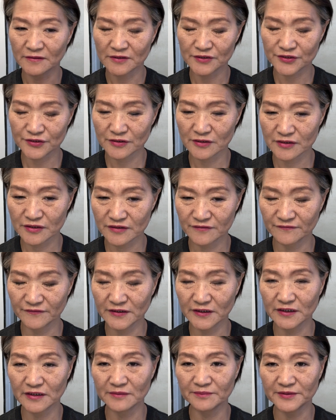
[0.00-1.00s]
search
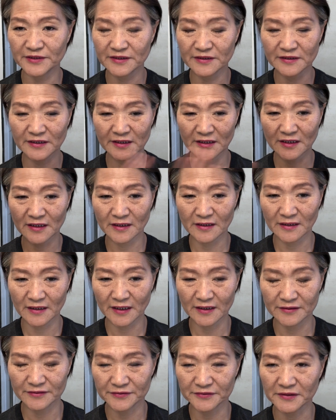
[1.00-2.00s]
Wikipedia
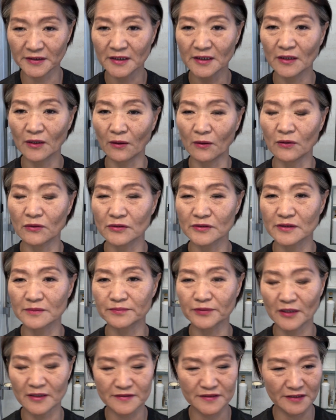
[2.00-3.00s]
and all the
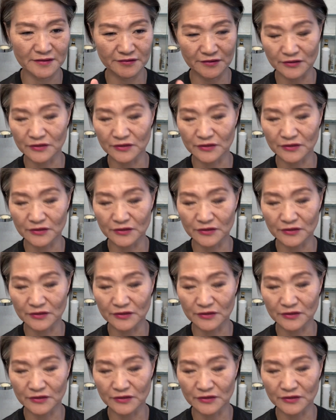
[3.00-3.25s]
process.